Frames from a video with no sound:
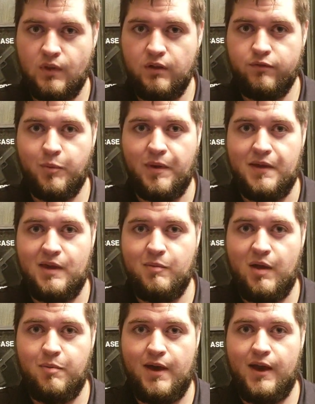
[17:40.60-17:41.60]
For my
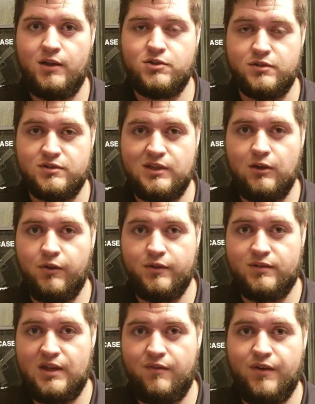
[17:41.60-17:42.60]
eBay page to see all the
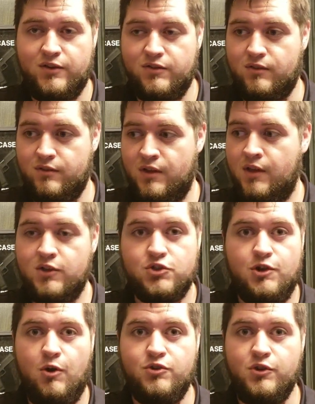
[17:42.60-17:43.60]
stuff I just
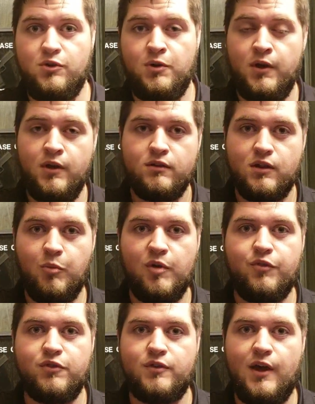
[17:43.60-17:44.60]
showed you. It's gonna be
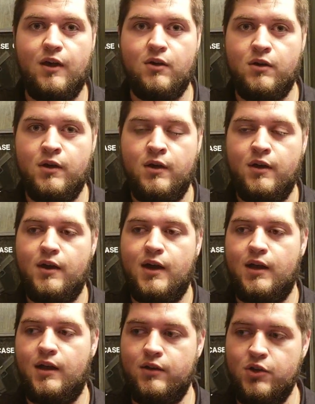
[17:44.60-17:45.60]
for sale
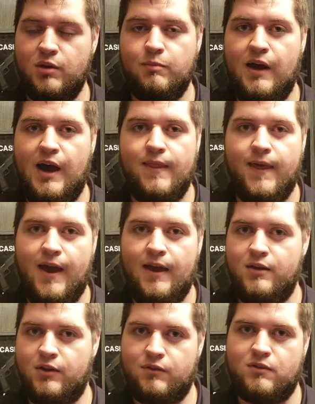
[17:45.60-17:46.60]
and you can buy that
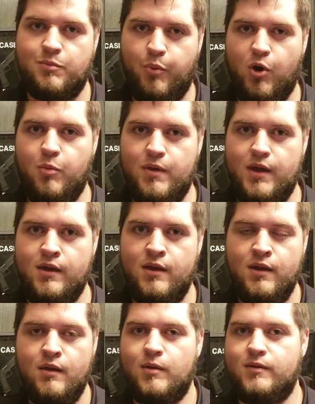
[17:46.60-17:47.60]
and you can support me
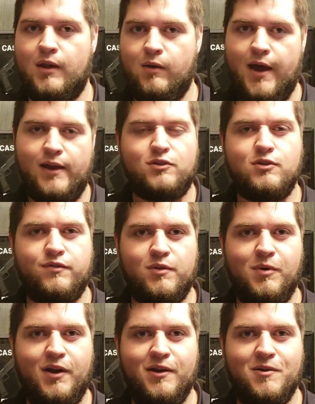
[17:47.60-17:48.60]
because I don't ask you
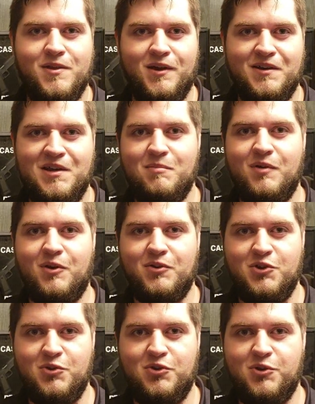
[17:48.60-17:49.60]
for money or anything on, e
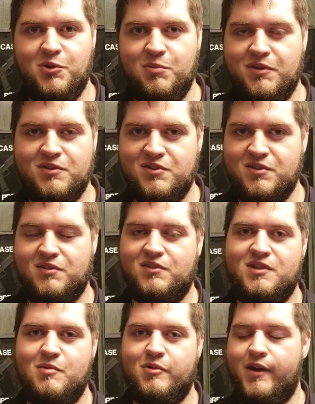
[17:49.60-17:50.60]
on YouTube. It just doesn't
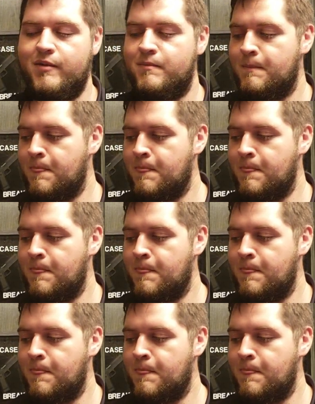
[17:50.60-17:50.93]
seem right.